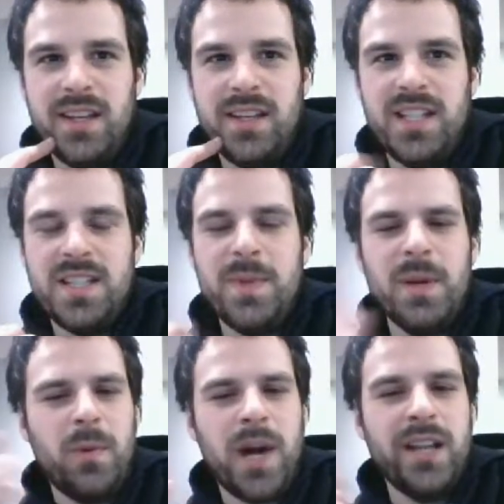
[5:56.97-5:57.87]
it's been a
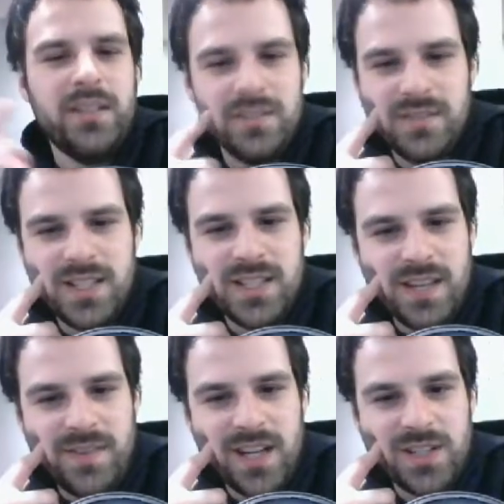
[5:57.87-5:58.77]
while since
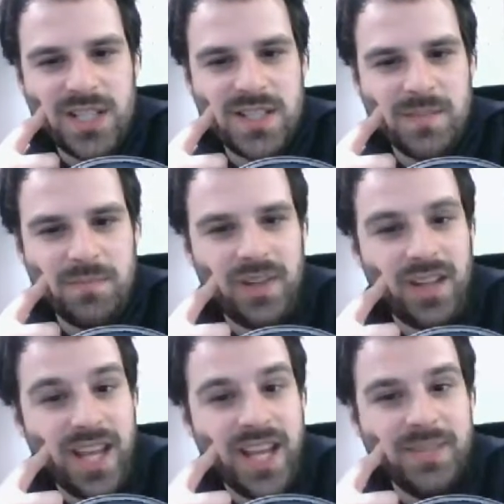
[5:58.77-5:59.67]
I've had a chance to
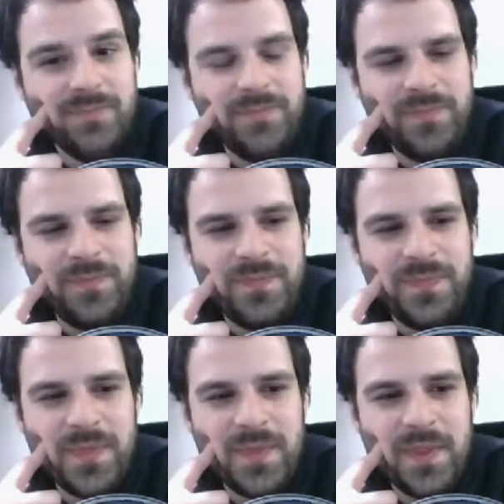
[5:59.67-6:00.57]
play.
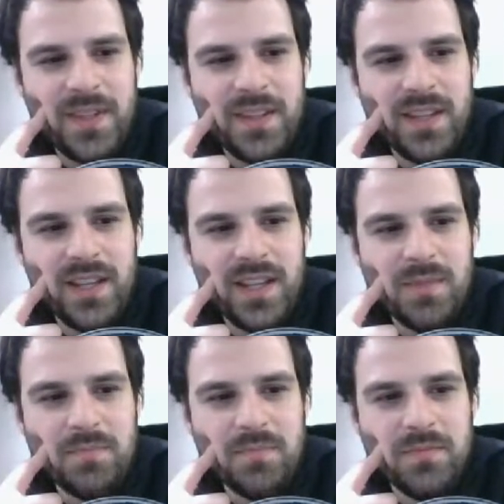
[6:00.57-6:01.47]

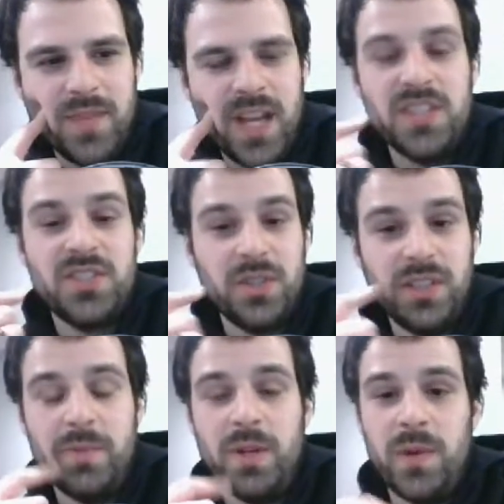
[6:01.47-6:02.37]
And it's
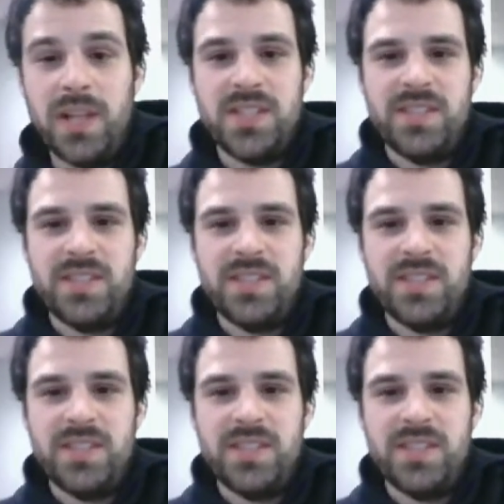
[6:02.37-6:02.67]
certainly been a while since